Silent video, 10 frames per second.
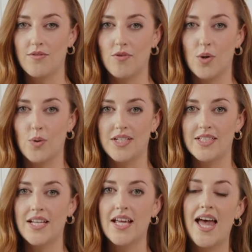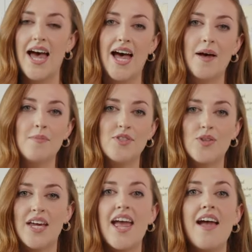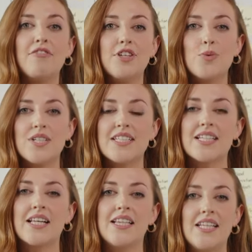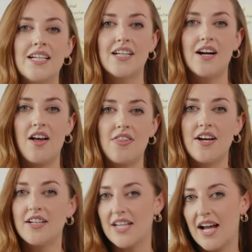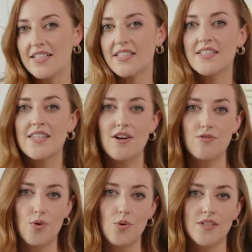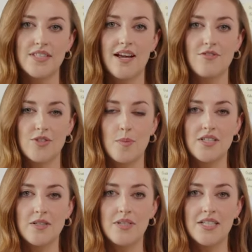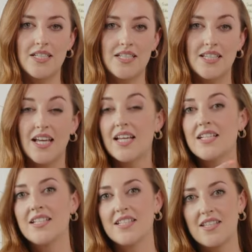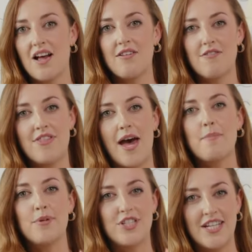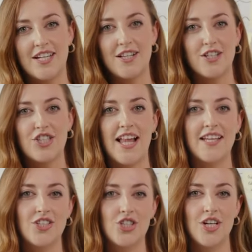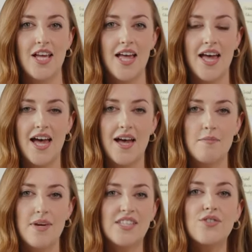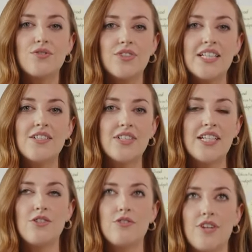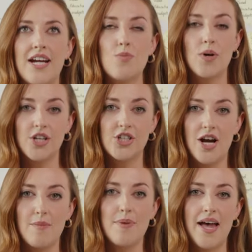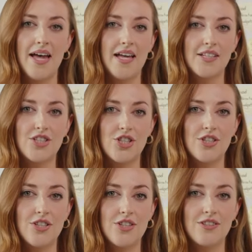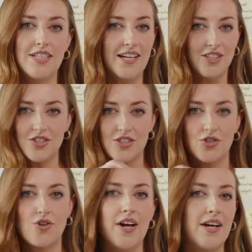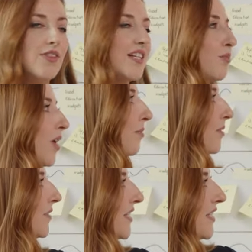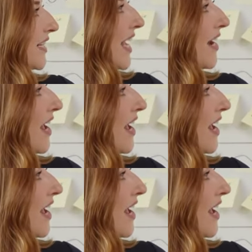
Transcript: forward. So that everyone is clear on their tasks, their roles and responsibilities to solve that particular challenge. It's a really, really great workshop just to draw out these problems and to get